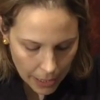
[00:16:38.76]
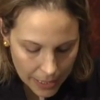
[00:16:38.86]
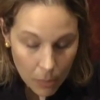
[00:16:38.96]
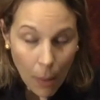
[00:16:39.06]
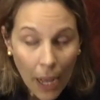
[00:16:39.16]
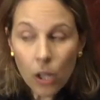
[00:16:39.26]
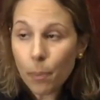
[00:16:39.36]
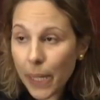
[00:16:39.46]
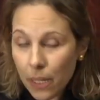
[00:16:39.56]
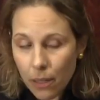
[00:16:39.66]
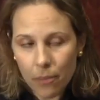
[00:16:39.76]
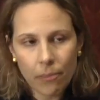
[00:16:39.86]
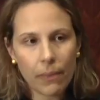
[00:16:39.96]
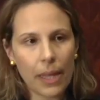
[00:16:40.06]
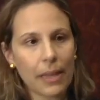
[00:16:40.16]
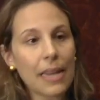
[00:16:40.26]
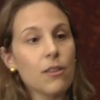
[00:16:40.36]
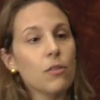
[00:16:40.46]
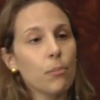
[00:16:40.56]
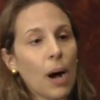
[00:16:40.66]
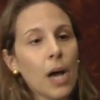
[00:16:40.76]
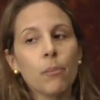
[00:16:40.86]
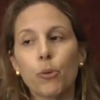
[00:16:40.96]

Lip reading: in my opinion, and that is my